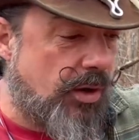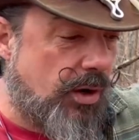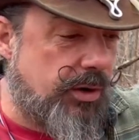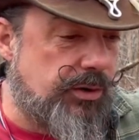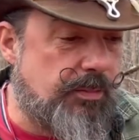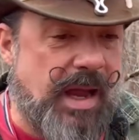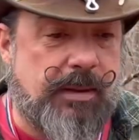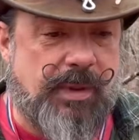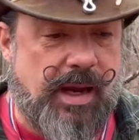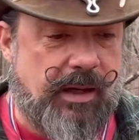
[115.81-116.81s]
orange
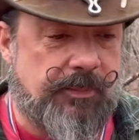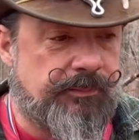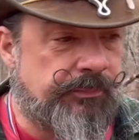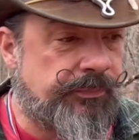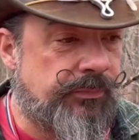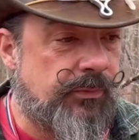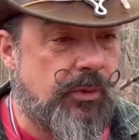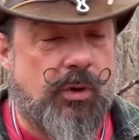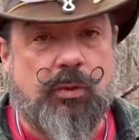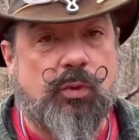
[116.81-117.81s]
backpack,
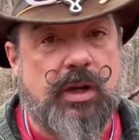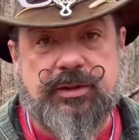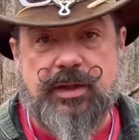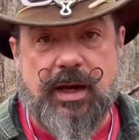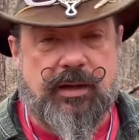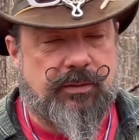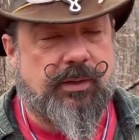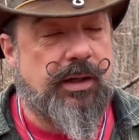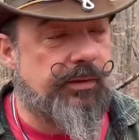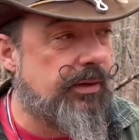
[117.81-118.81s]
or a rucksack, or
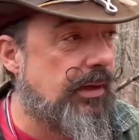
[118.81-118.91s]
whatever.